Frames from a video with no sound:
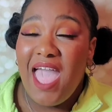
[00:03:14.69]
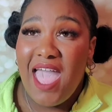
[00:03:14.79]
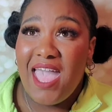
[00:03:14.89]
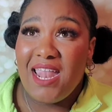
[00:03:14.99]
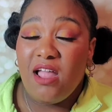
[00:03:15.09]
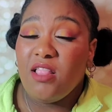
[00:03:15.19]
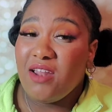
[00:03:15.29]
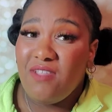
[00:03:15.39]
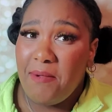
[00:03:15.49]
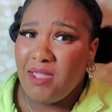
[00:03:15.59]
and a
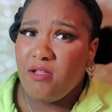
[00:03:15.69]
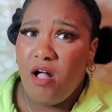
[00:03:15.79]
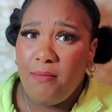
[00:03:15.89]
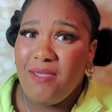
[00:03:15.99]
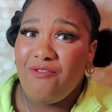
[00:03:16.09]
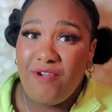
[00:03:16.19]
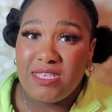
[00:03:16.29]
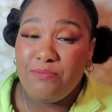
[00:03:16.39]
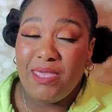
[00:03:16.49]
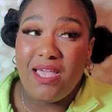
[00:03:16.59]
lot of them I could call my
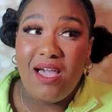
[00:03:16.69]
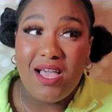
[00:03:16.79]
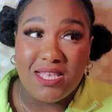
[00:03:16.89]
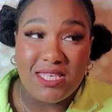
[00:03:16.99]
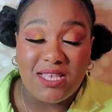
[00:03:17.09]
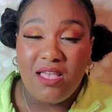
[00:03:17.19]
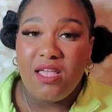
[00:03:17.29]
friends because